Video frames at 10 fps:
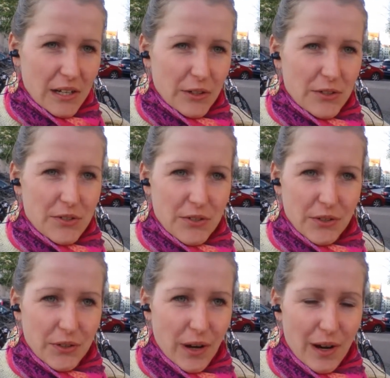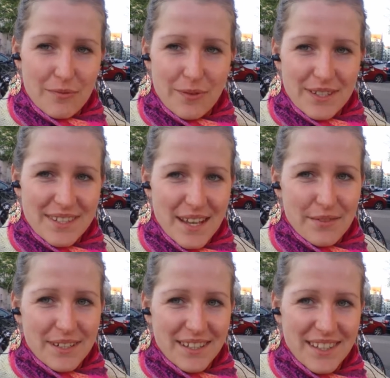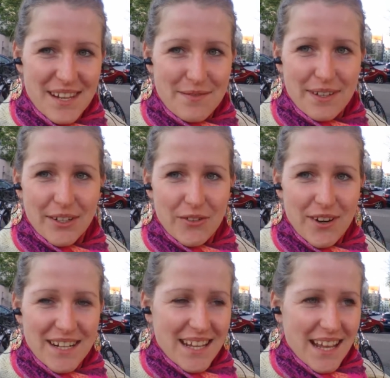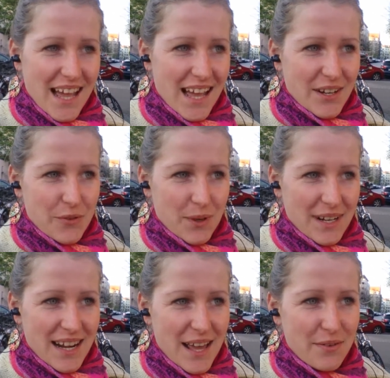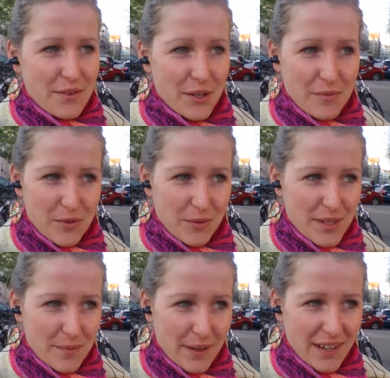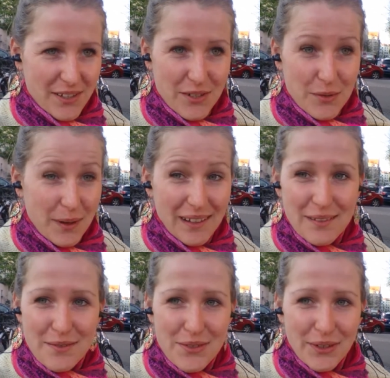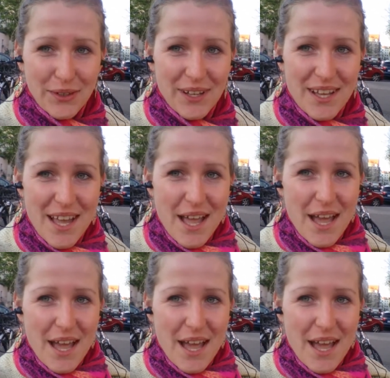Close to 7:30 in the evening already, and when I left home it was about 12, so